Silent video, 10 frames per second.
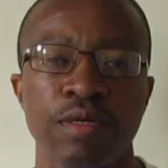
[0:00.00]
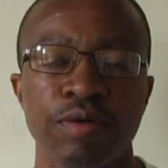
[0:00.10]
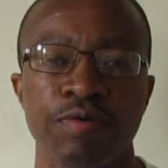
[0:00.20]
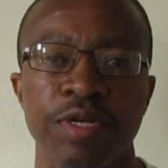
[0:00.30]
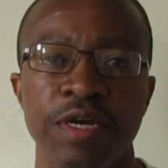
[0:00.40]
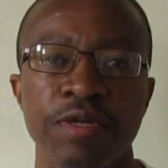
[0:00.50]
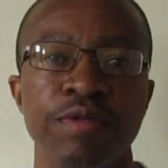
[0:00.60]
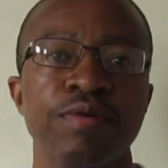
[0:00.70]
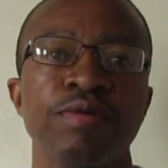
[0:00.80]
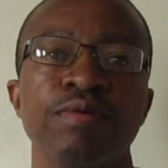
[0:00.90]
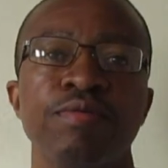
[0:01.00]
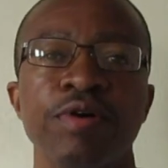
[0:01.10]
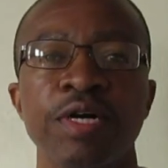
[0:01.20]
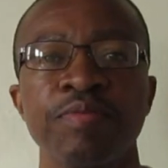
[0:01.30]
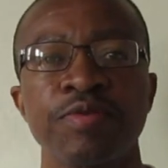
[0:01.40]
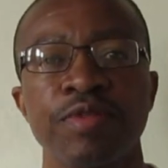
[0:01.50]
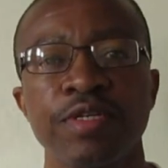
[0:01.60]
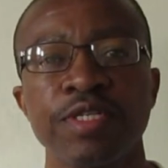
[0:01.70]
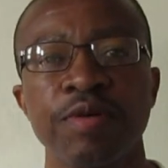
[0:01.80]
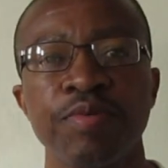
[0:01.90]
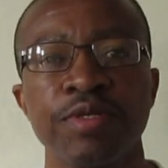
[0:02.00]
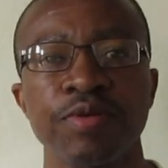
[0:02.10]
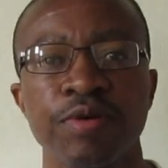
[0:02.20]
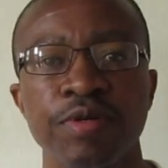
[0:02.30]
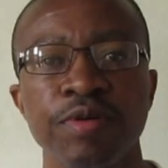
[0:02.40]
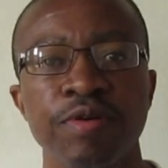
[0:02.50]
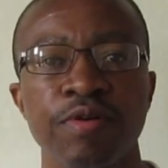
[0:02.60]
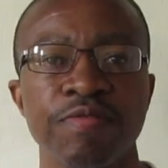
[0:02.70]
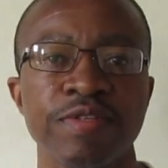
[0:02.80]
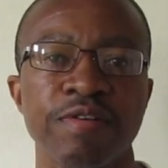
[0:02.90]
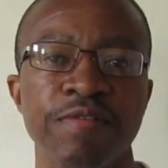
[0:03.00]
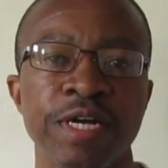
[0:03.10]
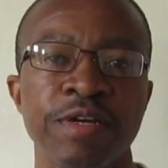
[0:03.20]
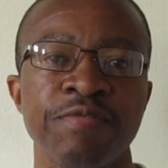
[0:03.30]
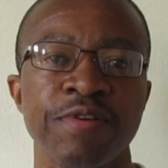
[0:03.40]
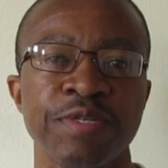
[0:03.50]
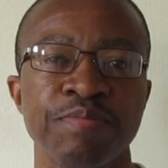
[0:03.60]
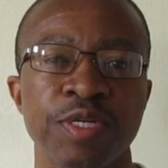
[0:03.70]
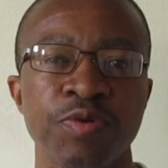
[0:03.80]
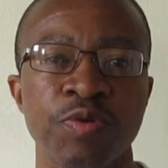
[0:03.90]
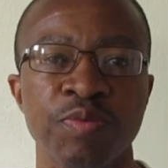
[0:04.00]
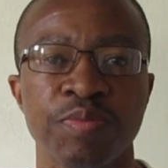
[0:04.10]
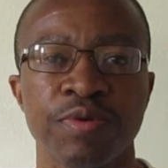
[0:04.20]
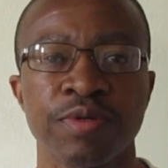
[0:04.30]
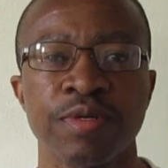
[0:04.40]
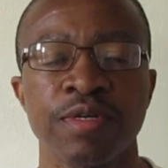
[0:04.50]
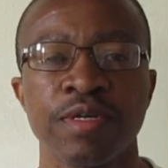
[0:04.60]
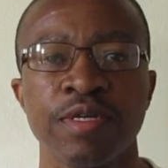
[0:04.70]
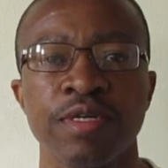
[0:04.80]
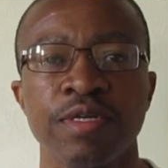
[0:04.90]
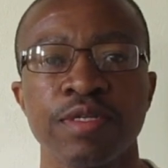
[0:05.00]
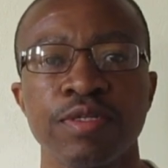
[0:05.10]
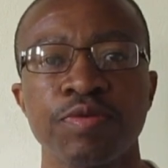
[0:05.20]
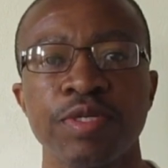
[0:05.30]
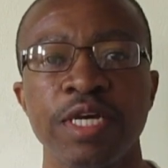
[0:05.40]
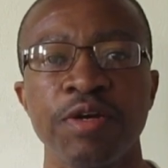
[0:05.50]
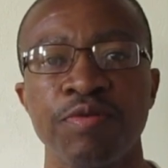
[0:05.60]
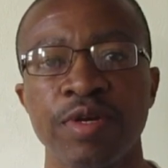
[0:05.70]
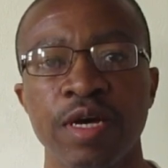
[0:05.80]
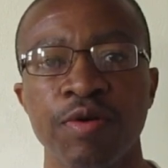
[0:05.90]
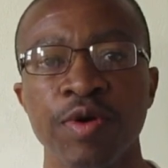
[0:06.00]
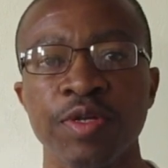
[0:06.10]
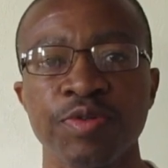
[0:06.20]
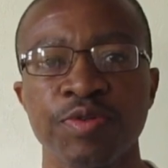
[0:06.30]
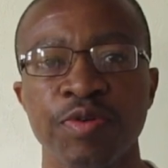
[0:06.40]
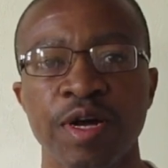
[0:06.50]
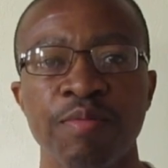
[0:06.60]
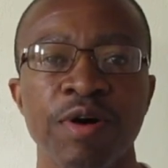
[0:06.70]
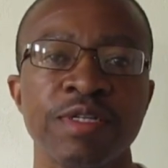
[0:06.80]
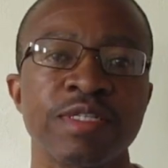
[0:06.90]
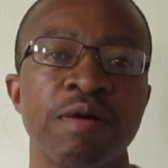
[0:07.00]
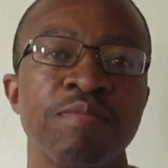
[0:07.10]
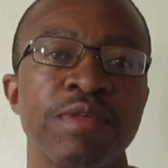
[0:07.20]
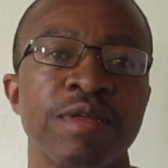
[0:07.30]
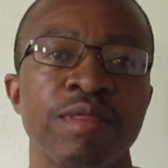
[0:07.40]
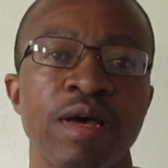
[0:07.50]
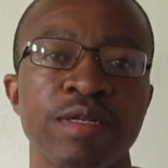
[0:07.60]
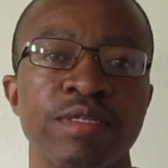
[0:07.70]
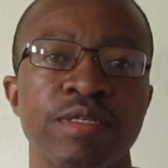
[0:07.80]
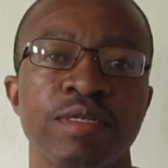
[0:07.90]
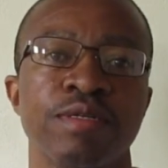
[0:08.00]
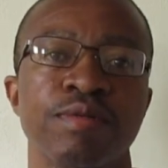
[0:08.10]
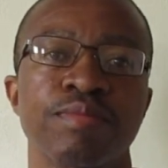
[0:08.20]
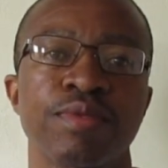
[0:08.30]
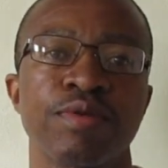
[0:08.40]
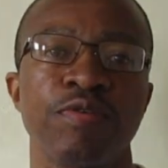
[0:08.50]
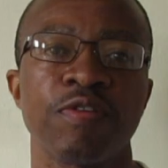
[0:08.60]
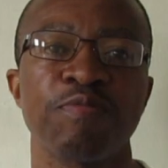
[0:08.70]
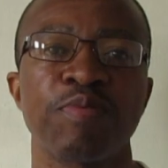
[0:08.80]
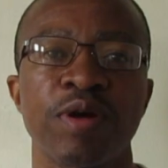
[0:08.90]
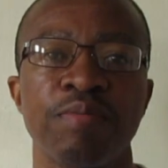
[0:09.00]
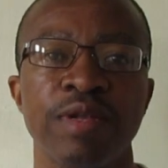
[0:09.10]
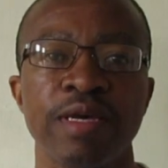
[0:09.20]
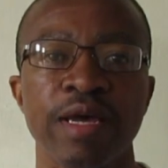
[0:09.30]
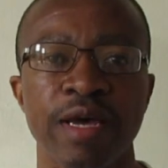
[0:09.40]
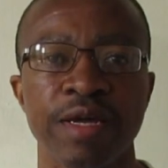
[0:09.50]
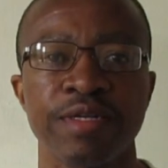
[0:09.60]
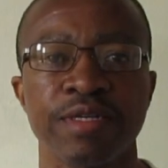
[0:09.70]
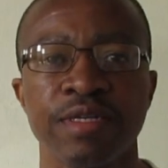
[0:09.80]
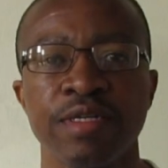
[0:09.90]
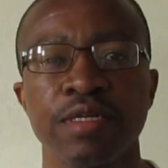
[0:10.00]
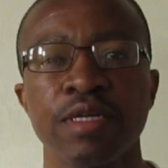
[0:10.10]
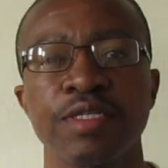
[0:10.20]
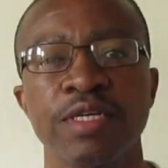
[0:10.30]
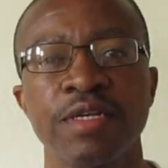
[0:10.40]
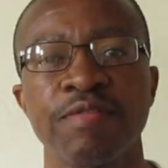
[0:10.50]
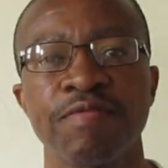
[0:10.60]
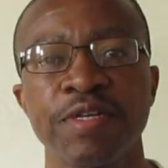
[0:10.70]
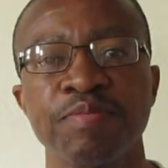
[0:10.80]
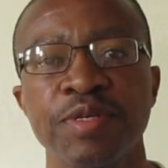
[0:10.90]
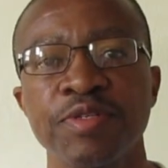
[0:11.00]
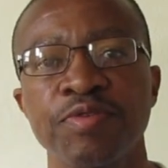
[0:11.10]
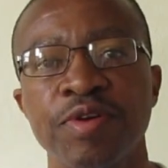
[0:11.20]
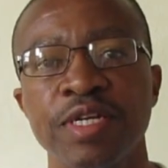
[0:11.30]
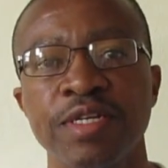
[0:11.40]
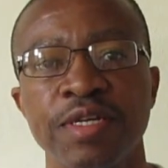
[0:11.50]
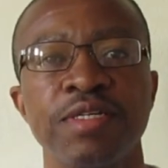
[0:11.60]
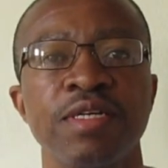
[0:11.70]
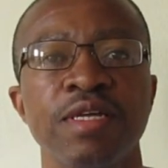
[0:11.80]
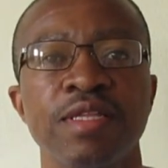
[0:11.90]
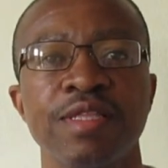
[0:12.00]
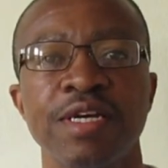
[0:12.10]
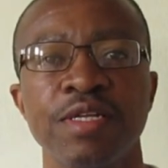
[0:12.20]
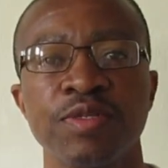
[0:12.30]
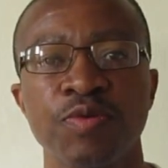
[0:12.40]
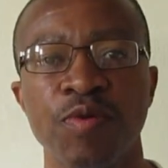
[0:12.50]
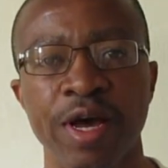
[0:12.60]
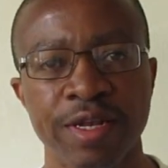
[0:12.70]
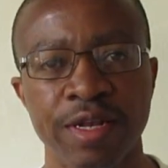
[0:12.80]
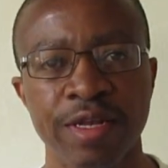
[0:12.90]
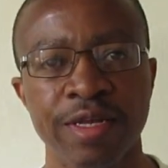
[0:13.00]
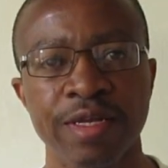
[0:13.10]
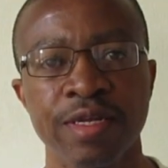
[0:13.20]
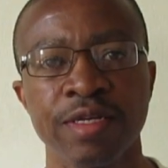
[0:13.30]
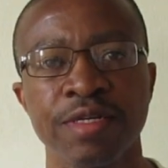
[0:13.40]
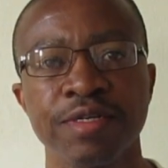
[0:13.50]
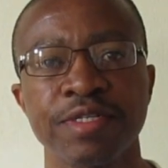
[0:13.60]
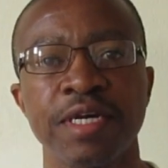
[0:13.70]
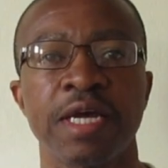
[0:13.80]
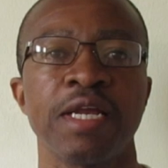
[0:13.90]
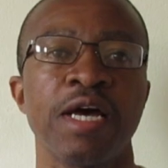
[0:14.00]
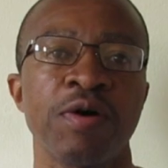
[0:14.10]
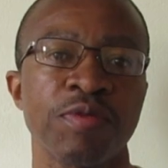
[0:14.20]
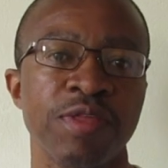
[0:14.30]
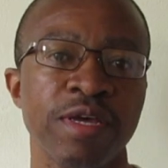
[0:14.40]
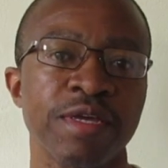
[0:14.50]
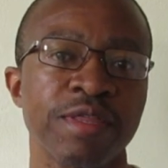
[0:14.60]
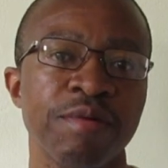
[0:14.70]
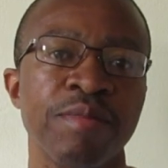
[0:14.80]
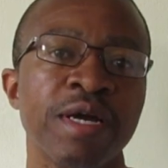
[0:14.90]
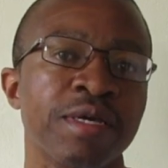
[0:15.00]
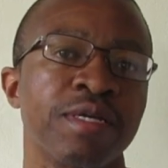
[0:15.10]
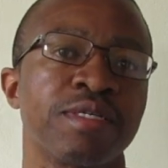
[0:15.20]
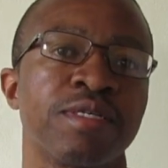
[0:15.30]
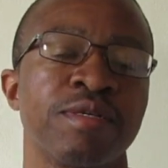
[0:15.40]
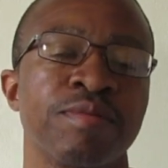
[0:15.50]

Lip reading: Good day. Welcome to this episode of Savannah Investment Group. Today we are going to talk about something that you have probably heard. It's an investment strategy that is widely taken out there in the market.